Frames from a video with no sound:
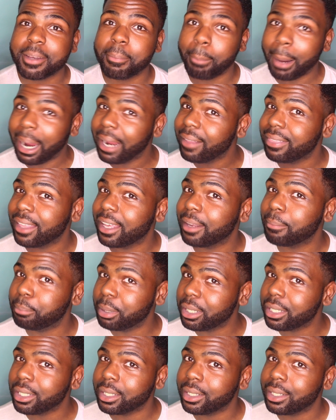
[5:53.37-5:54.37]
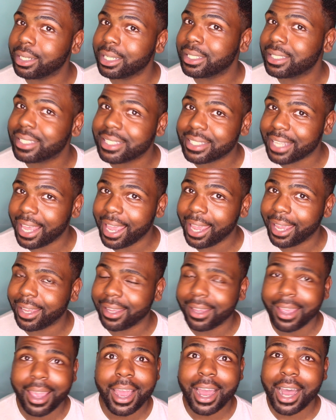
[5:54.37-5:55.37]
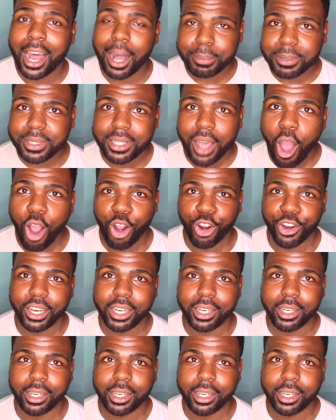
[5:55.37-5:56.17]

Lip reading: to bite that bullet and say, I'm sorry.